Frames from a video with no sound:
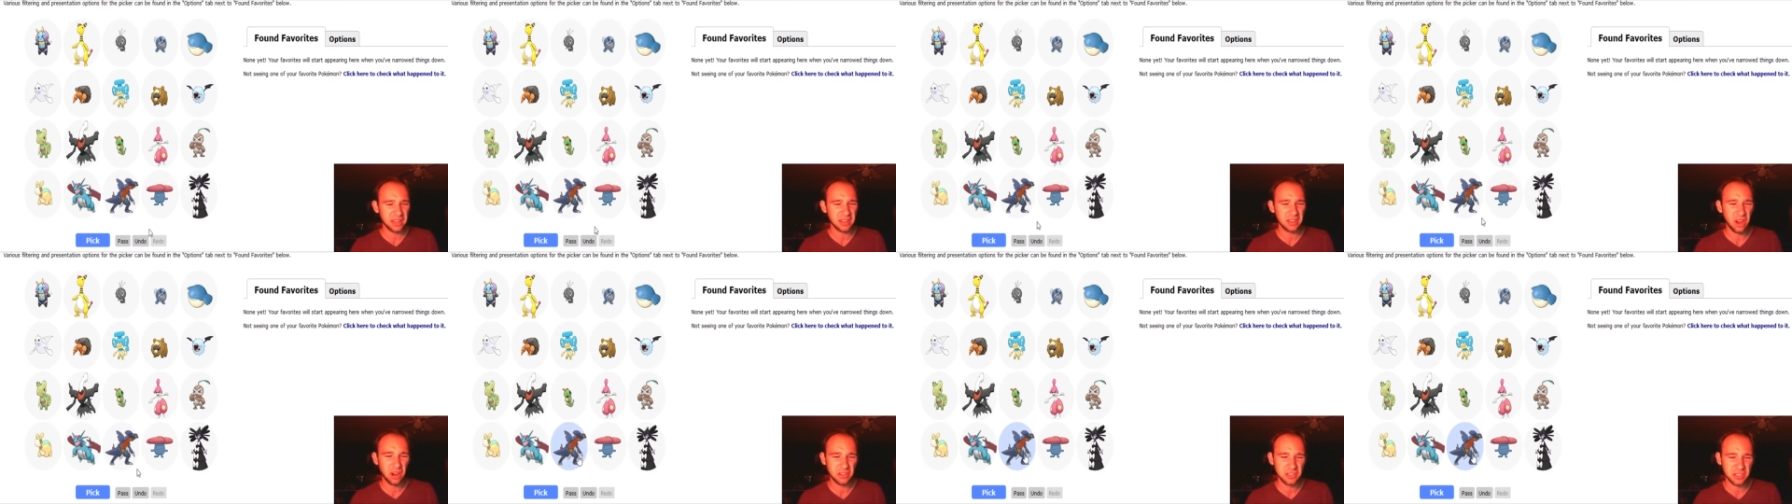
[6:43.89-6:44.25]

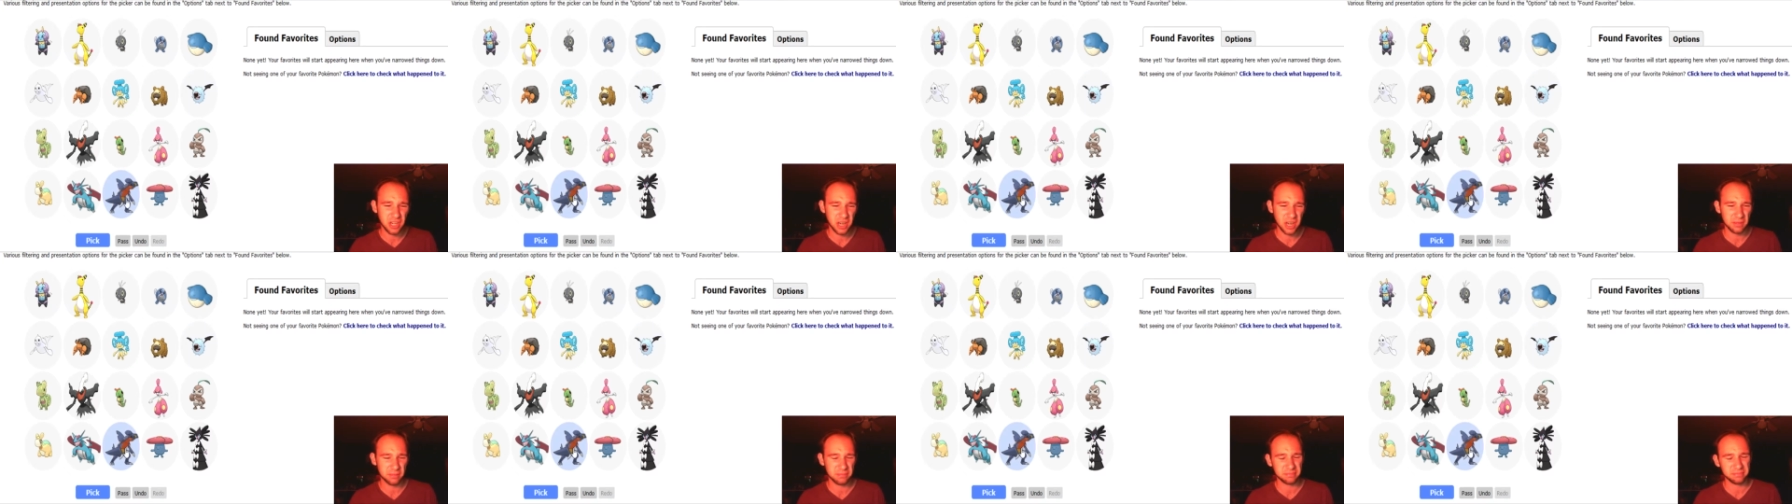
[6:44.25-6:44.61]

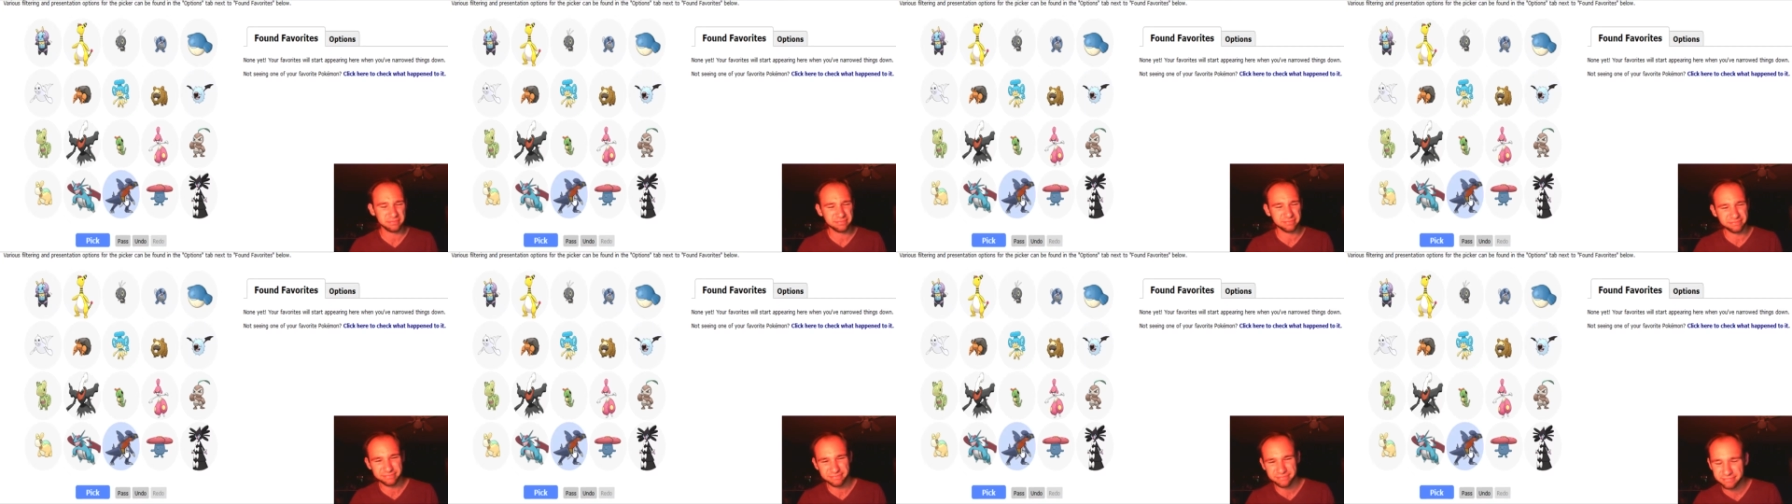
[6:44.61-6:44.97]
Garchomp,
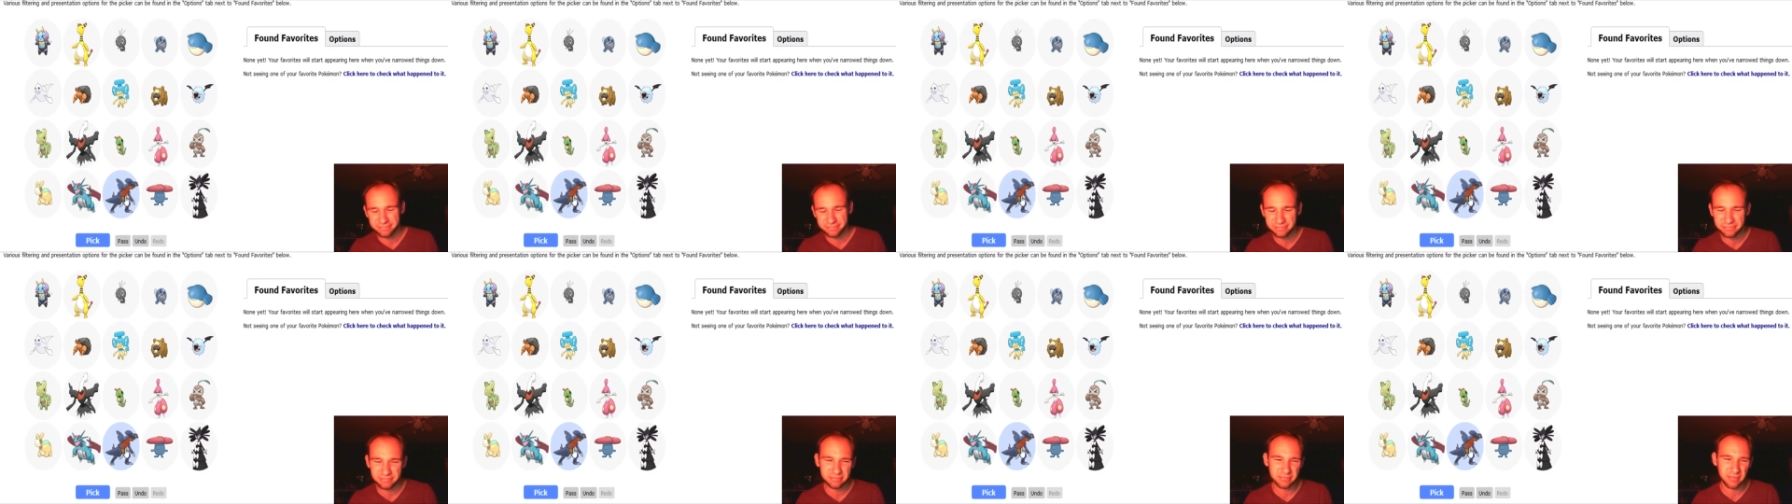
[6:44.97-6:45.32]

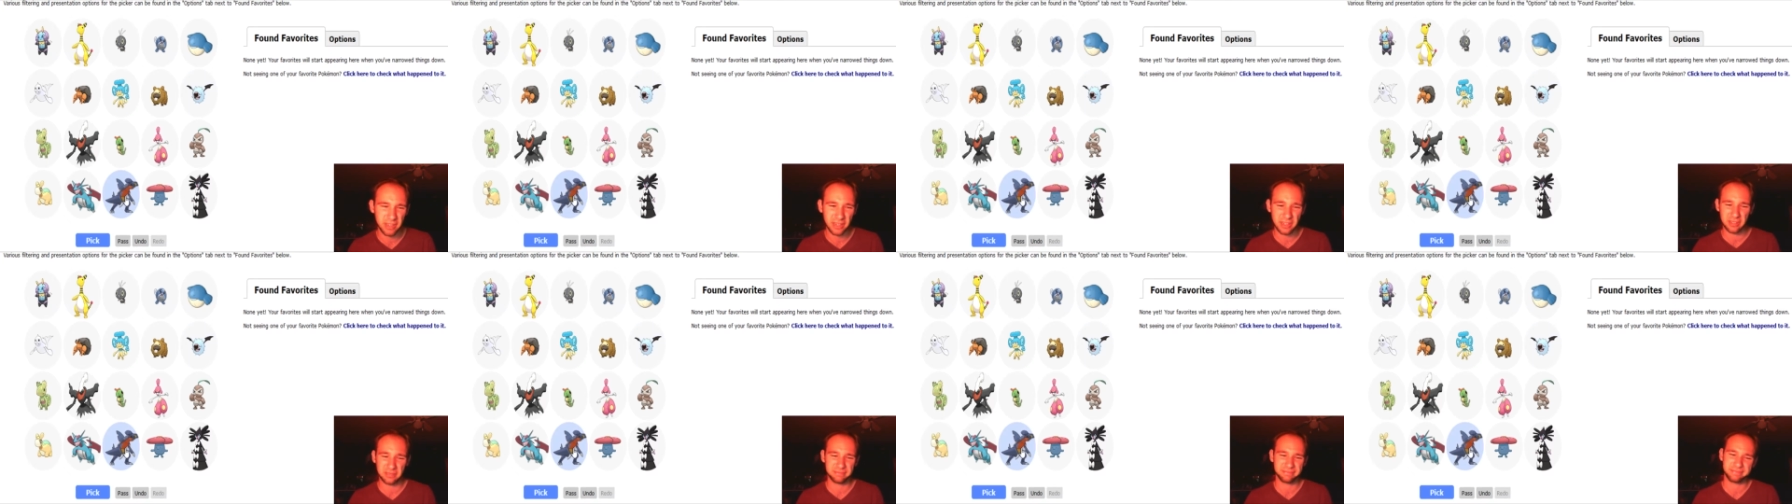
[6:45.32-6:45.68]

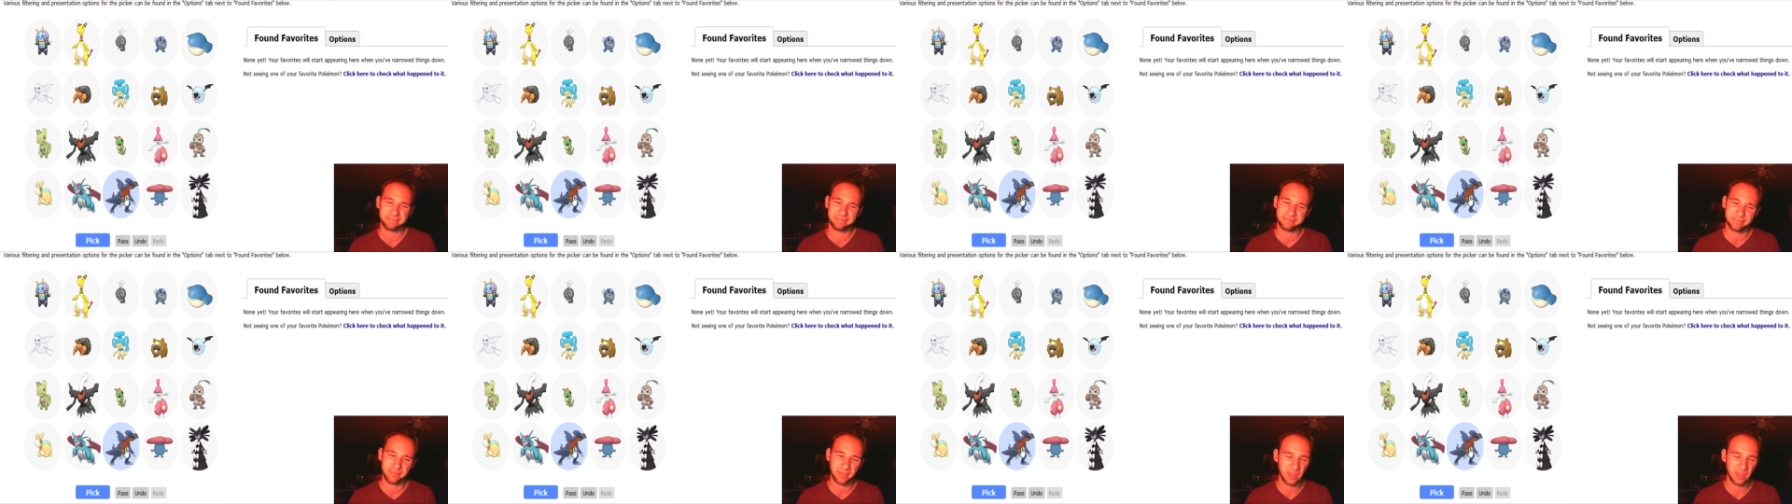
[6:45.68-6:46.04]
but
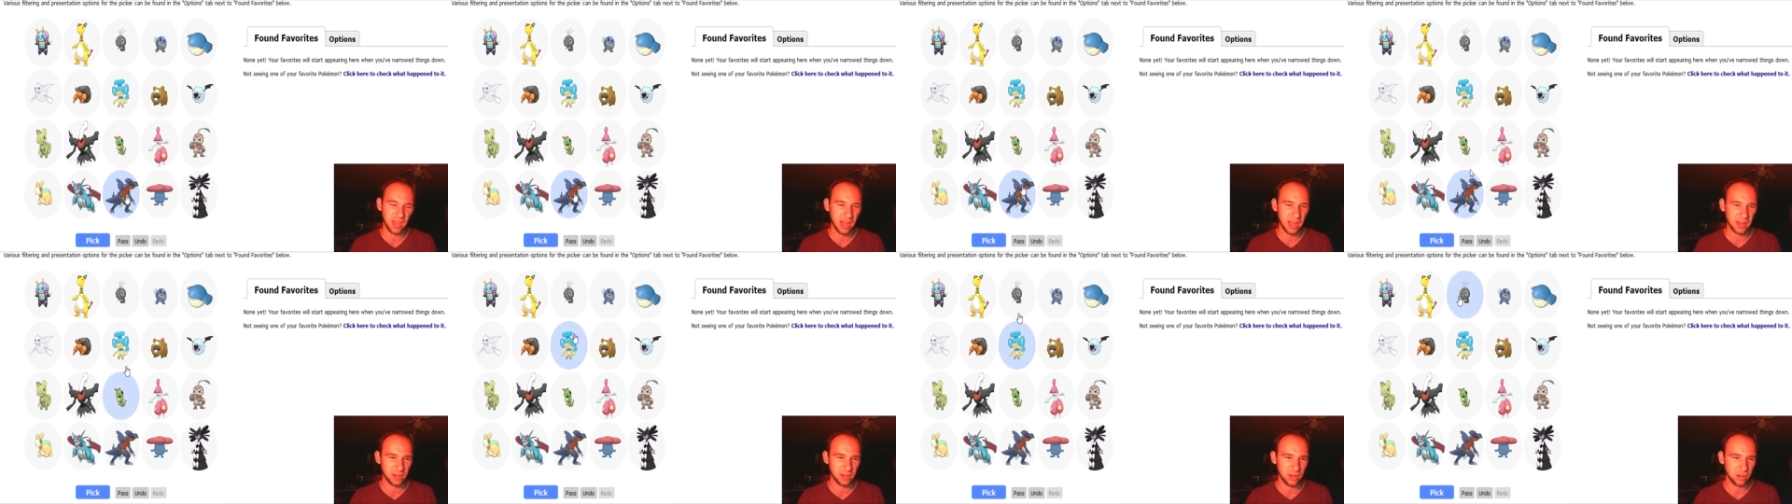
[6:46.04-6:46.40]
I
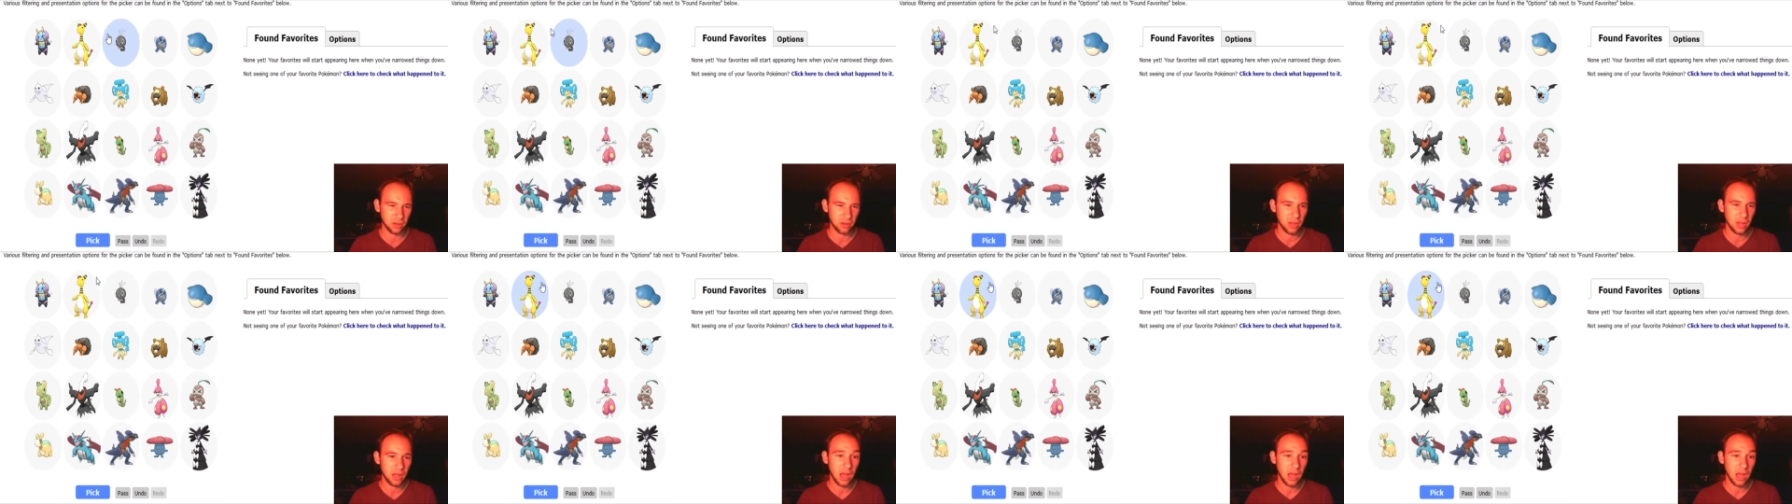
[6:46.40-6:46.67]
don't know.